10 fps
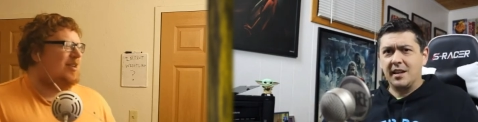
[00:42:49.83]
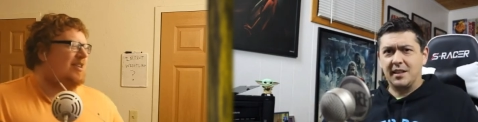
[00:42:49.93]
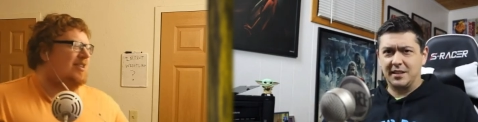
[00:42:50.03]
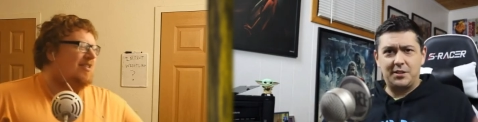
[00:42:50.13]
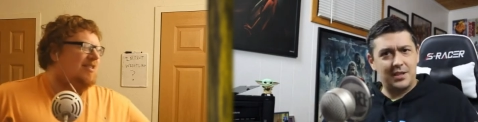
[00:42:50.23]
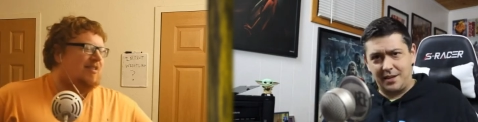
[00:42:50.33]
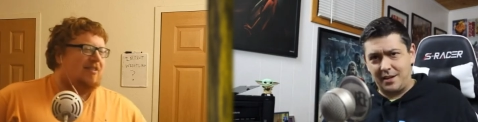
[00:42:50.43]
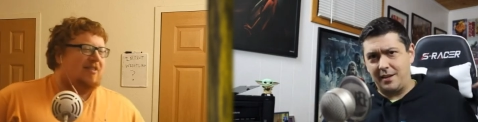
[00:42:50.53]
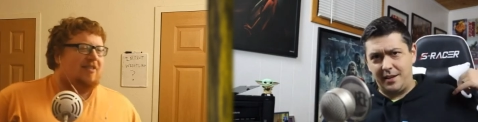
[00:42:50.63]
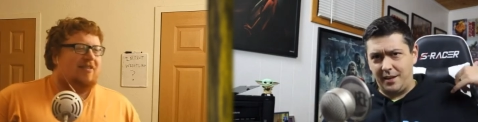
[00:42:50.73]
Speaker 1: This dude's on
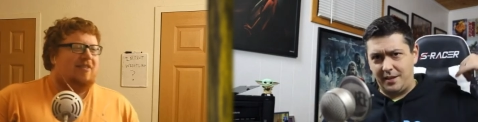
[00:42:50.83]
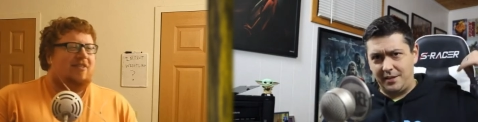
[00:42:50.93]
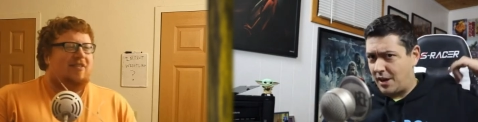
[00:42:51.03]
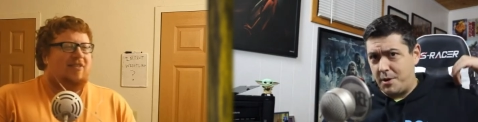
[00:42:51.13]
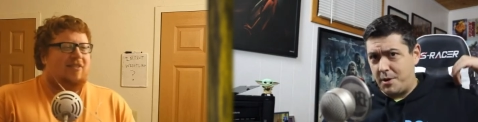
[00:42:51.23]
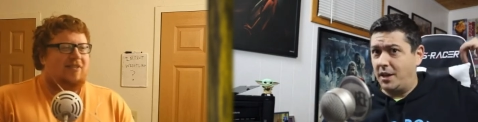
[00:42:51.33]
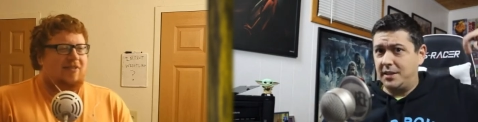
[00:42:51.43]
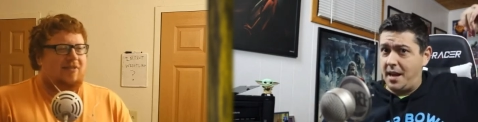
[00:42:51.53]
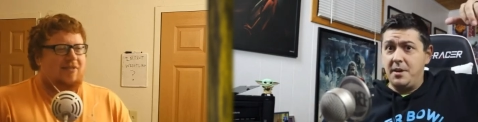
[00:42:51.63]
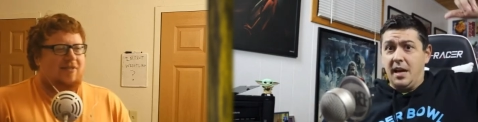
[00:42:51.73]
Instagram all the
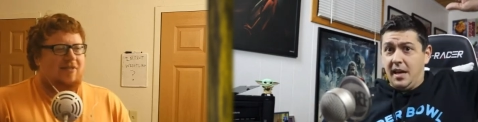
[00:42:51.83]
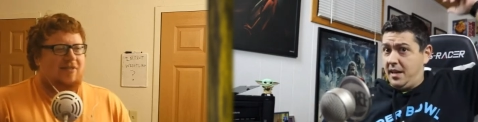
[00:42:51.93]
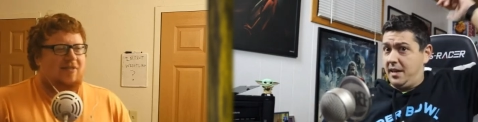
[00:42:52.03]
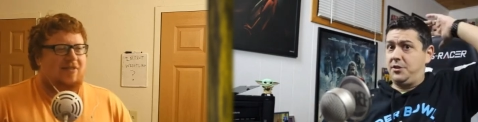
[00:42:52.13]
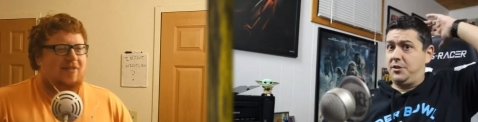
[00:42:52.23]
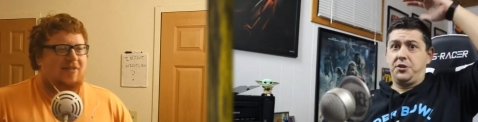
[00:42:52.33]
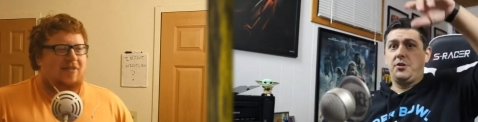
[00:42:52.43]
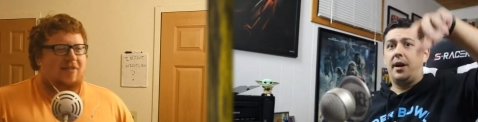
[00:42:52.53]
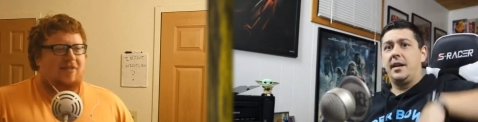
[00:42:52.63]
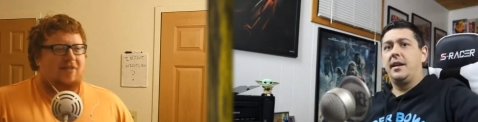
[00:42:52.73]
time and just
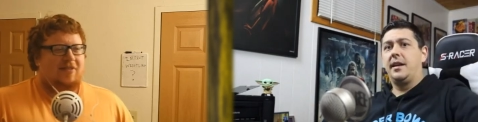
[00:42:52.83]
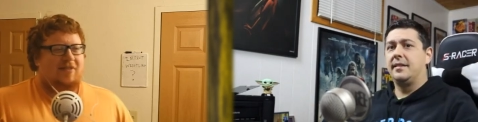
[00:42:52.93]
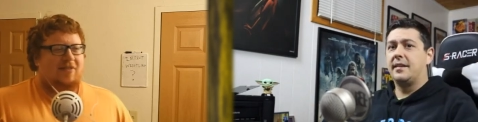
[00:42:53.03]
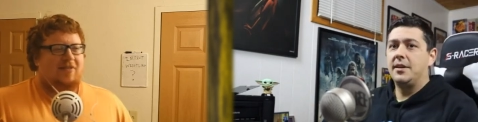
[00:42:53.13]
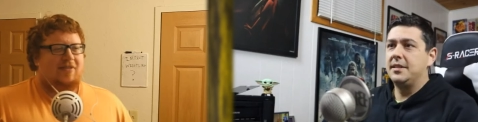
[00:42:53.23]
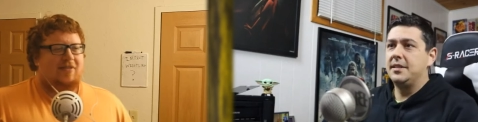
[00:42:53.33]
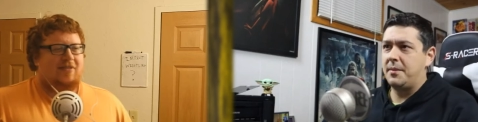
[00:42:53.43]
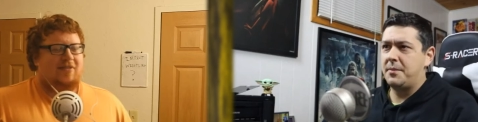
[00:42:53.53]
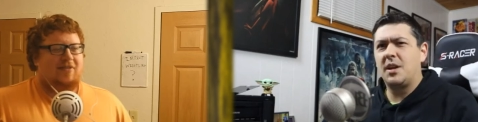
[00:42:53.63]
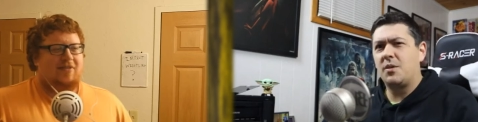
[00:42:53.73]
shredded. And he's always and I
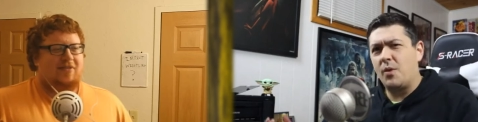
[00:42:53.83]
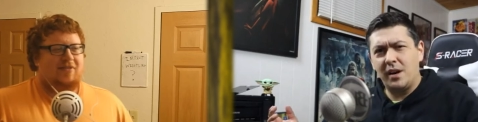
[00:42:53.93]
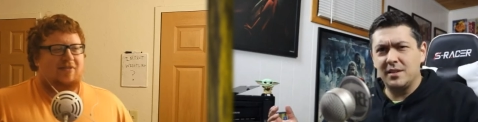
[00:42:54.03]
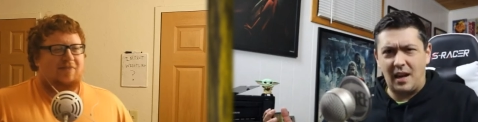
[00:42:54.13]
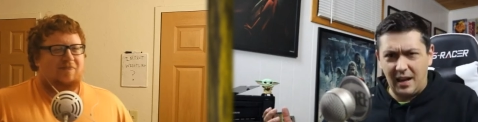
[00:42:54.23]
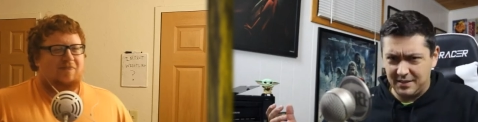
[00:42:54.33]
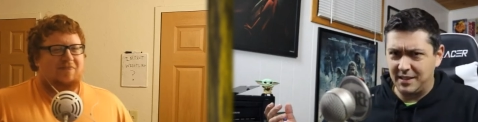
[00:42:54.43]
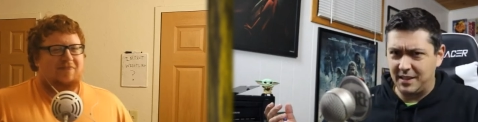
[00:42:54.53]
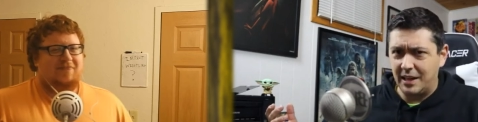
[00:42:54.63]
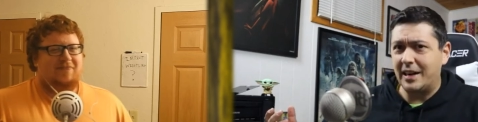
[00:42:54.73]
am always like, where is
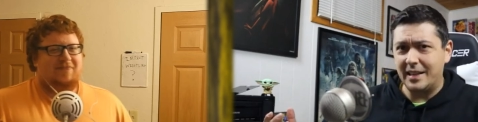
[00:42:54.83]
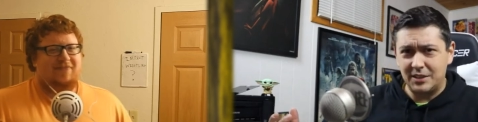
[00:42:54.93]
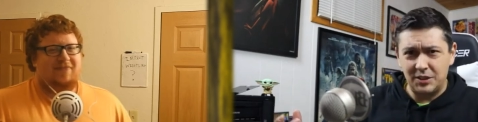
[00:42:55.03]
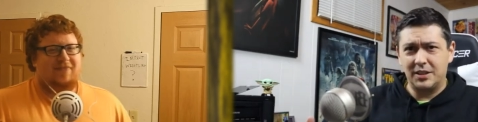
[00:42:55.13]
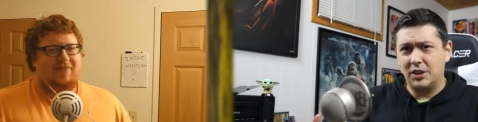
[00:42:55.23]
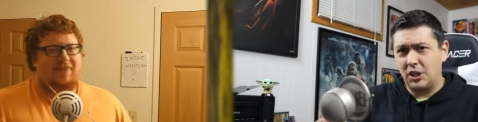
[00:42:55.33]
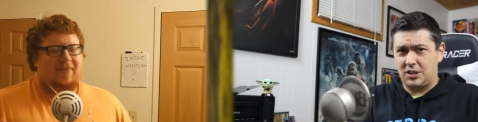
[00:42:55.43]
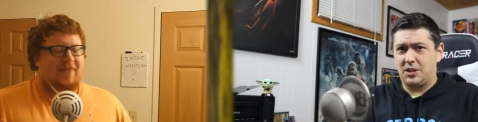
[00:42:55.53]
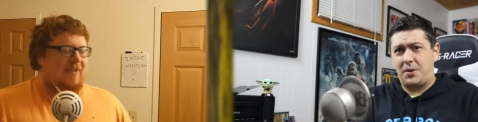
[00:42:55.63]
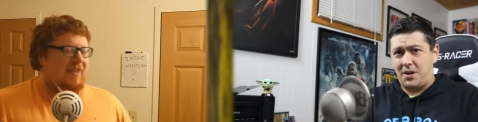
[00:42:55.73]
Austin Theory? This dude looks
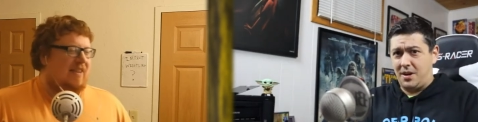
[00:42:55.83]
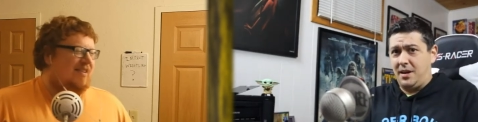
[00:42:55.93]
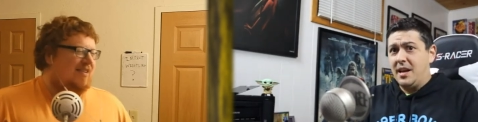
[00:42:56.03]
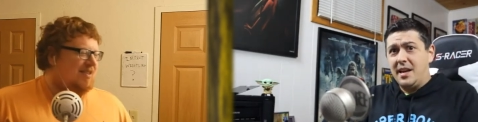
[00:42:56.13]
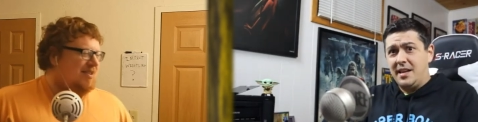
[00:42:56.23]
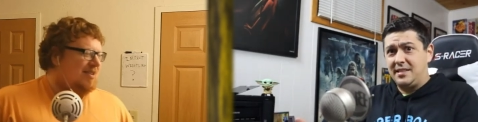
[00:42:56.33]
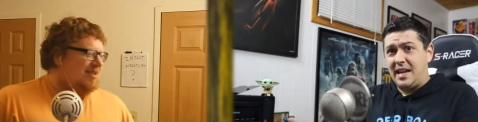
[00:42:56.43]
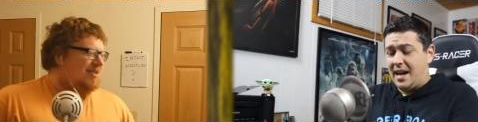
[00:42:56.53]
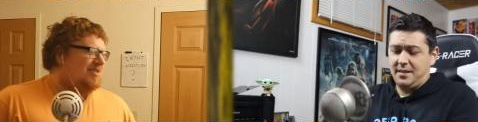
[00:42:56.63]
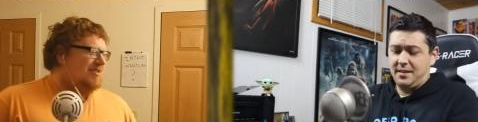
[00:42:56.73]
the part. He's
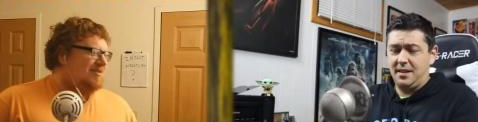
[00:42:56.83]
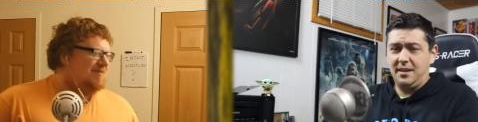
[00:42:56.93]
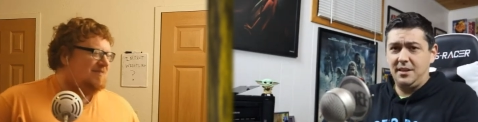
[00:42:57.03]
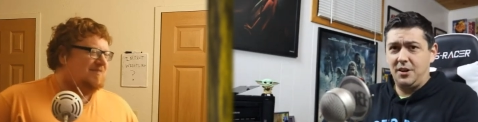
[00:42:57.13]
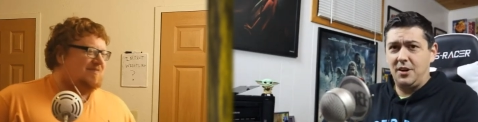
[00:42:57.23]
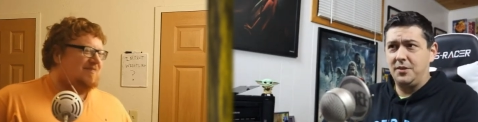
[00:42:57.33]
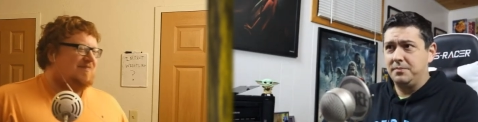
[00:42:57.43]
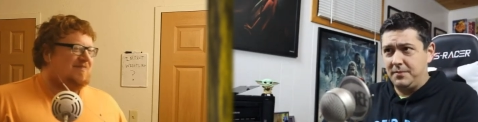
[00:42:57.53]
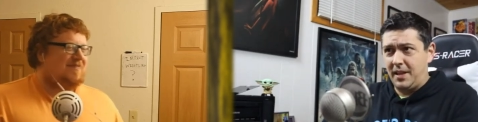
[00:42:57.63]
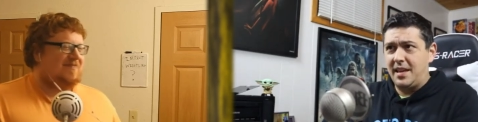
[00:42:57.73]
got the you know
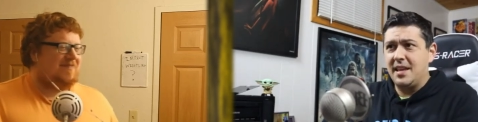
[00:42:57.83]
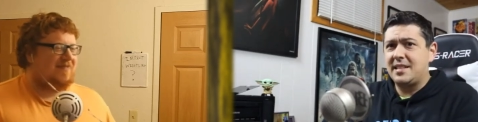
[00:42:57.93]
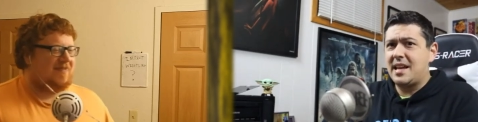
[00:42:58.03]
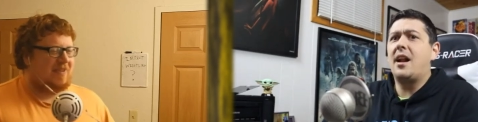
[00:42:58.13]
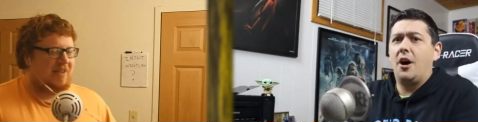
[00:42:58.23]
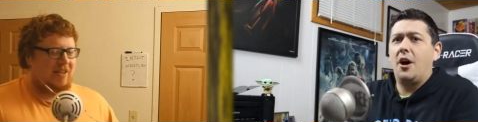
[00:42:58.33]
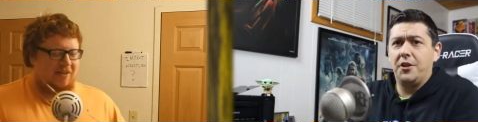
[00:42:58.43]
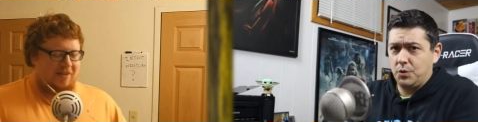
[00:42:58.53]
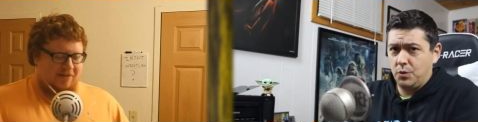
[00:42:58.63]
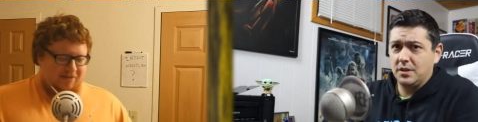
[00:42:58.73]
like he's got all the
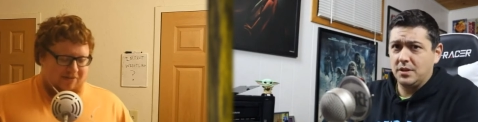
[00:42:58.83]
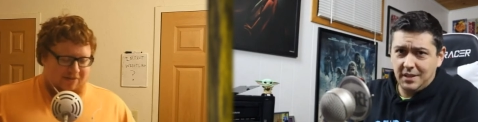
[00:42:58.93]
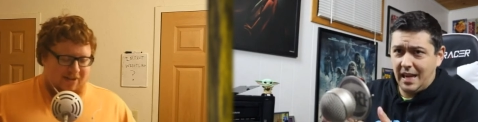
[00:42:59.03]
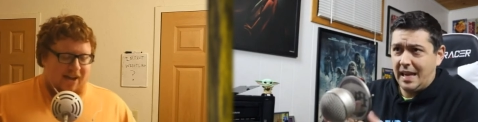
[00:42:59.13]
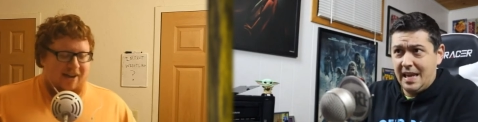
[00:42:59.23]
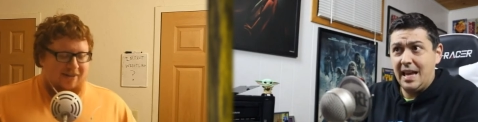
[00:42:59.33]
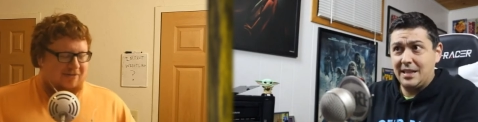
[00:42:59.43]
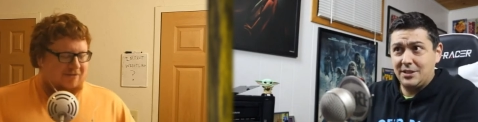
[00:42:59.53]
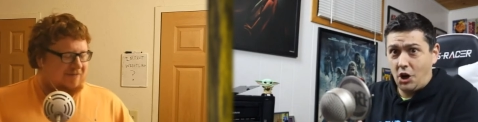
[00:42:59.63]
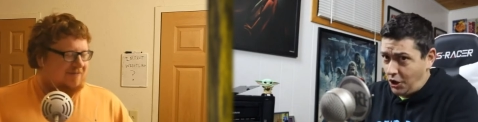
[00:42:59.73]
tools. Yeah. Like, he
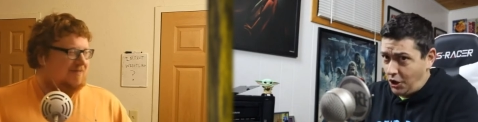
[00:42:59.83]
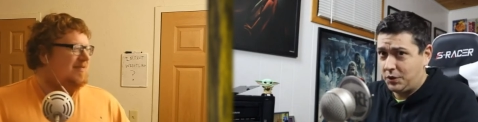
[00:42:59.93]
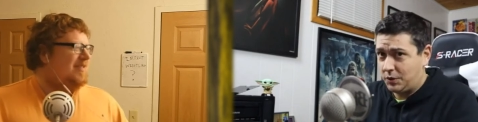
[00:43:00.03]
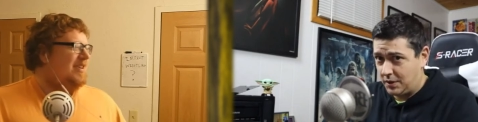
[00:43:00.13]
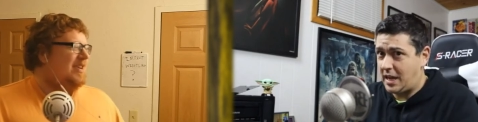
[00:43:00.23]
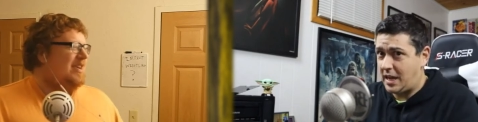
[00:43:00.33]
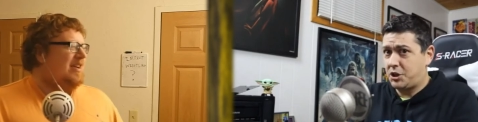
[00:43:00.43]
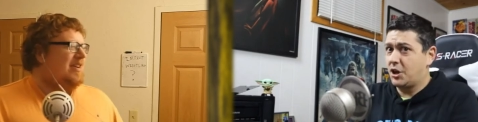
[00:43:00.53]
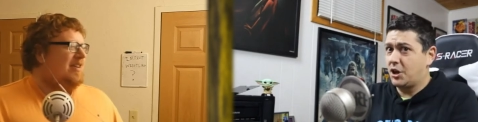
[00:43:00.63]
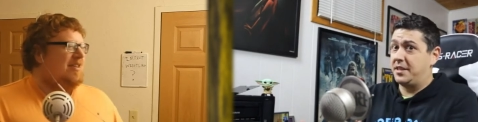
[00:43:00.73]
has all. The, I'm
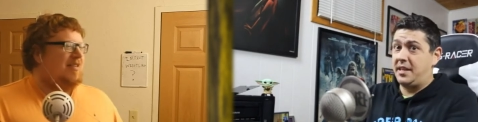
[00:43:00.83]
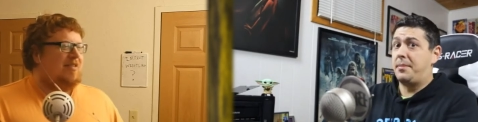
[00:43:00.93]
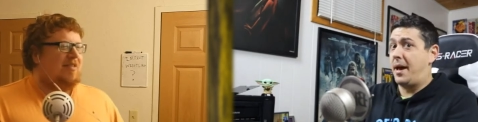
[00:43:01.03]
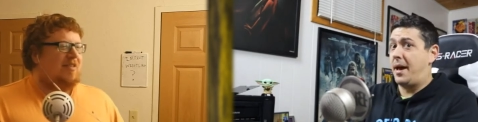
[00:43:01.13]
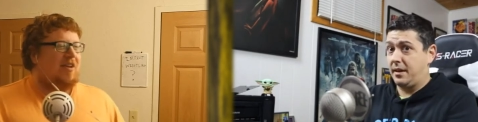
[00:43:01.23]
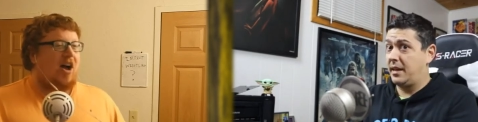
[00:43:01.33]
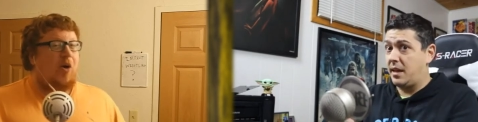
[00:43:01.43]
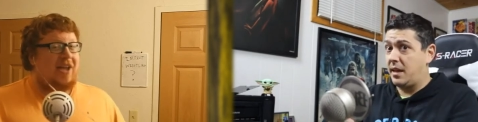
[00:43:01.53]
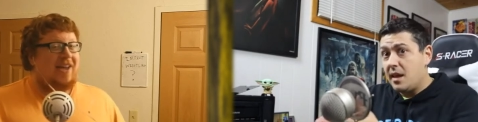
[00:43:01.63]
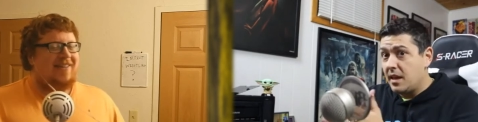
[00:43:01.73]
sure he's a d bag. Oh,
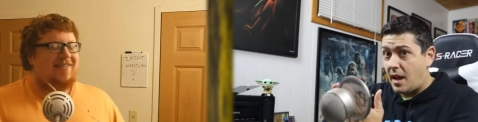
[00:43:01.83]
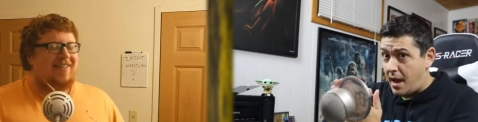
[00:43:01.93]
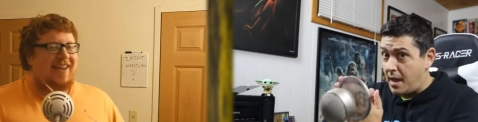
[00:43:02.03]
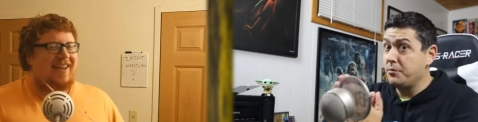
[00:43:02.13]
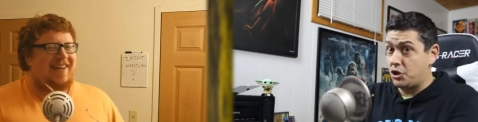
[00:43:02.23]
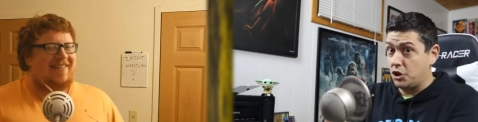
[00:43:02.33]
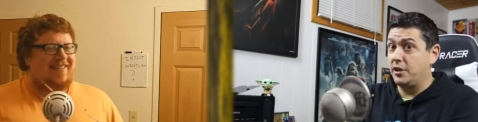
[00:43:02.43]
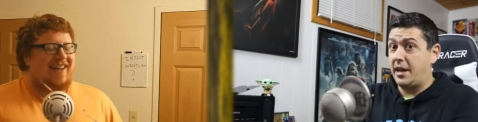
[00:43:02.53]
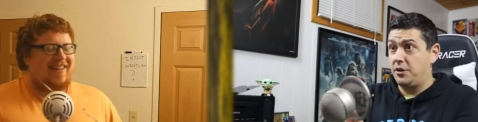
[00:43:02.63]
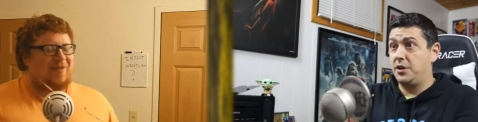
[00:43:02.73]
he is. He I'm is. Sure
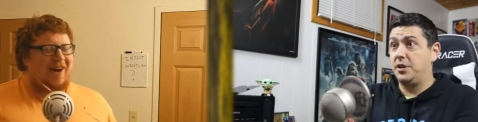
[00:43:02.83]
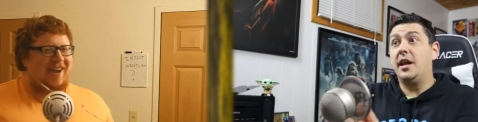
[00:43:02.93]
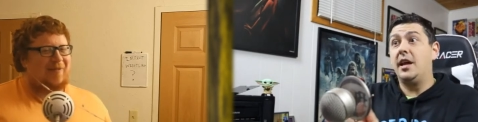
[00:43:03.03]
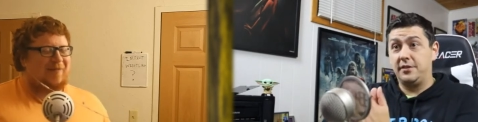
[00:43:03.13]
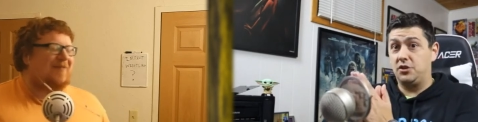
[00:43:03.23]
That's why I'm